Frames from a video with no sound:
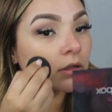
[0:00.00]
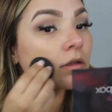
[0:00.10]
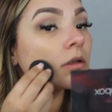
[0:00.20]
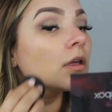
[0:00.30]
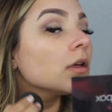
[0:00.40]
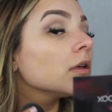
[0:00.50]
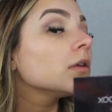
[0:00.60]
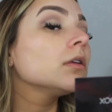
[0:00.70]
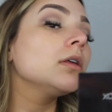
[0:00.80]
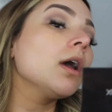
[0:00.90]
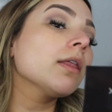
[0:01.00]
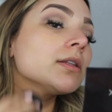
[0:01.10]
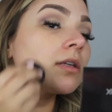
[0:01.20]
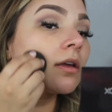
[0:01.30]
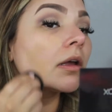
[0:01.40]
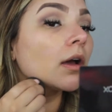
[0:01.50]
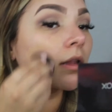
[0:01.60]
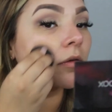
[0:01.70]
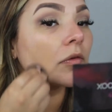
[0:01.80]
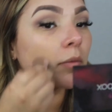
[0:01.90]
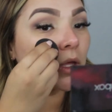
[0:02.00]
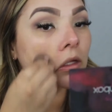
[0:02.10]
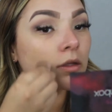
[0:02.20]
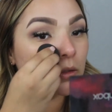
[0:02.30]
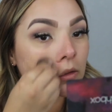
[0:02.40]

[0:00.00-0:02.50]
Okay, yeah, that's a good color for me.